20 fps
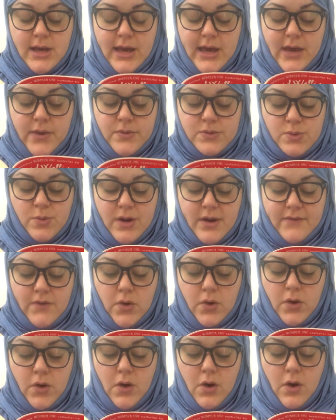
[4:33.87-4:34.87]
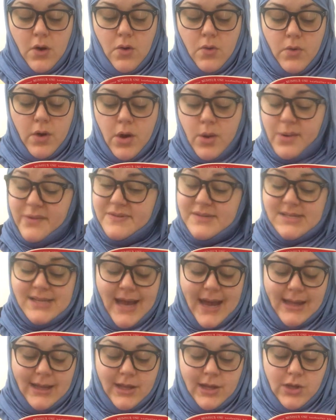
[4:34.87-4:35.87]
It was one of a whole row of
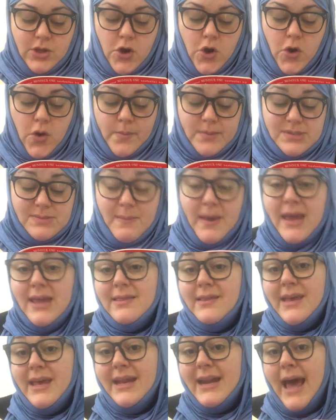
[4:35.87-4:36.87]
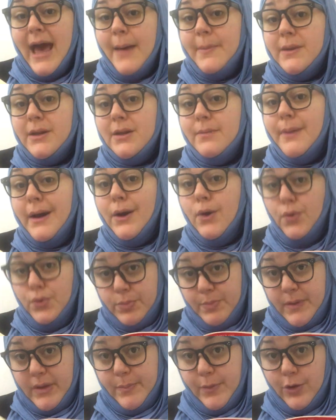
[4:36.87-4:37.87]
sad little homes, mainly inhabited by
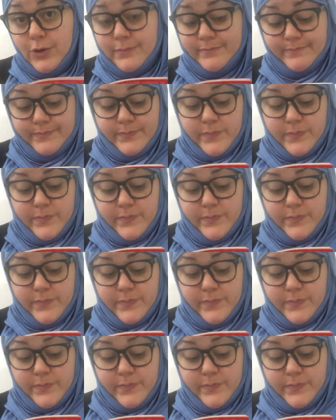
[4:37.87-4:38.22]
old people.